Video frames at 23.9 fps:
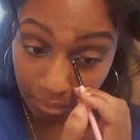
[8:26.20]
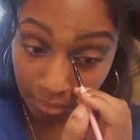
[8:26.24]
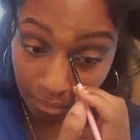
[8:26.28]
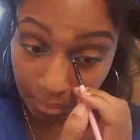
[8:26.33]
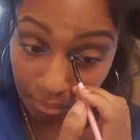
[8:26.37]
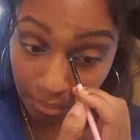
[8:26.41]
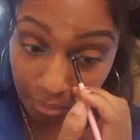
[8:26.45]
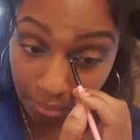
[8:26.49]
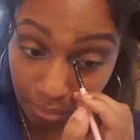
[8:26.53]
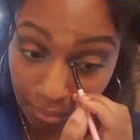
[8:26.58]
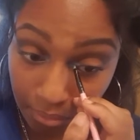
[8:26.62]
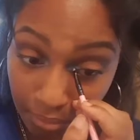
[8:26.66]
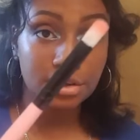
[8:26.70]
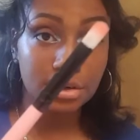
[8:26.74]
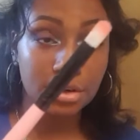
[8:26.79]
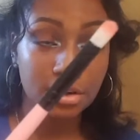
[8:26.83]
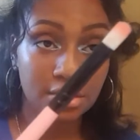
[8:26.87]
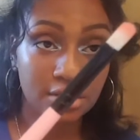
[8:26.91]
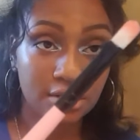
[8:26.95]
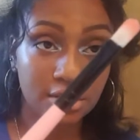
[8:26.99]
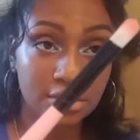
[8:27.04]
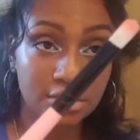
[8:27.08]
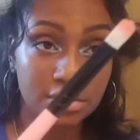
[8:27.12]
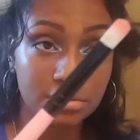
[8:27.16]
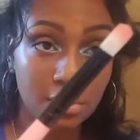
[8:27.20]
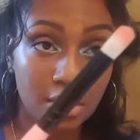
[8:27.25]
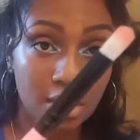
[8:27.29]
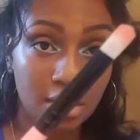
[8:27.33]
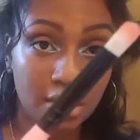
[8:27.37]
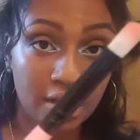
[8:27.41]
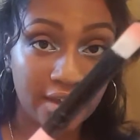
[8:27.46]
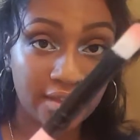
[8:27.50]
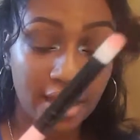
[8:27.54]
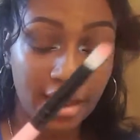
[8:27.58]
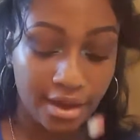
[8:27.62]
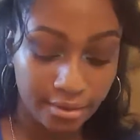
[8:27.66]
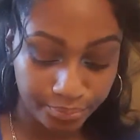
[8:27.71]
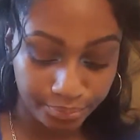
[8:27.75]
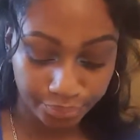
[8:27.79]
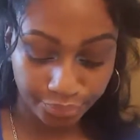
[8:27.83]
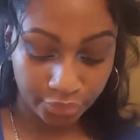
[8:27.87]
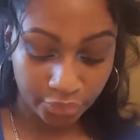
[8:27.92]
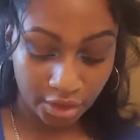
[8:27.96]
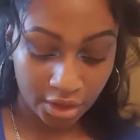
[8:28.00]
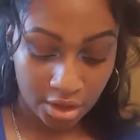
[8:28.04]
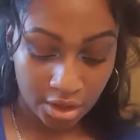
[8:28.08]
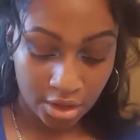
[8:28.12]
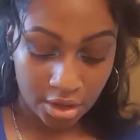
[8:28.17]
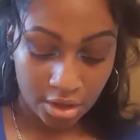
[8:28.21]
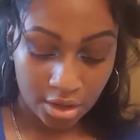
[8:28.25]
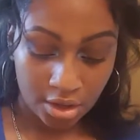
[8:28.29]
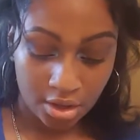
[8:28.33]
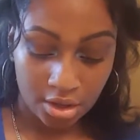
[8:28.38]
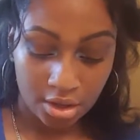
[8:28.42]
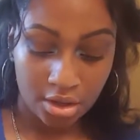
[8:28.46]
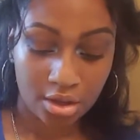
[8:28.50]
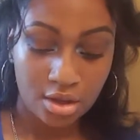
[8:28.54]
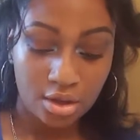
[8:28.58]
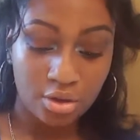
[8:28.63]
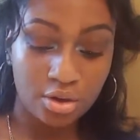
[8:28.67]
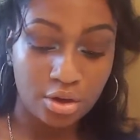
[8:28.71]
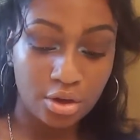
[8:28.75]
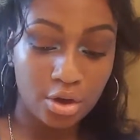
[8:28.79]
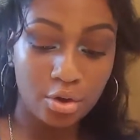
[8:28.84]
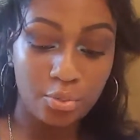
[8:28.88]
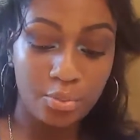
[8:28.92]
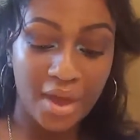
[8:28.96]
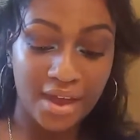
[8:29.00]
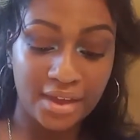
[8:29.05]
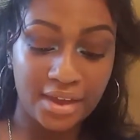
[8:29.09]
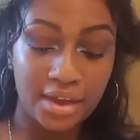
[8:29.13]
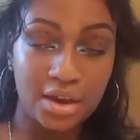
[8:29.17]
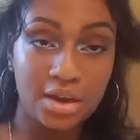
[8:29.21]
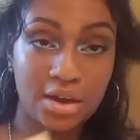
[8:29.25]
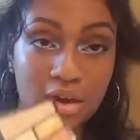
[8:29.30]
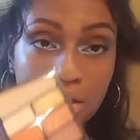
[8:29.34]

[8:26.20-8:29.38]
And now I'm just going to be taking another small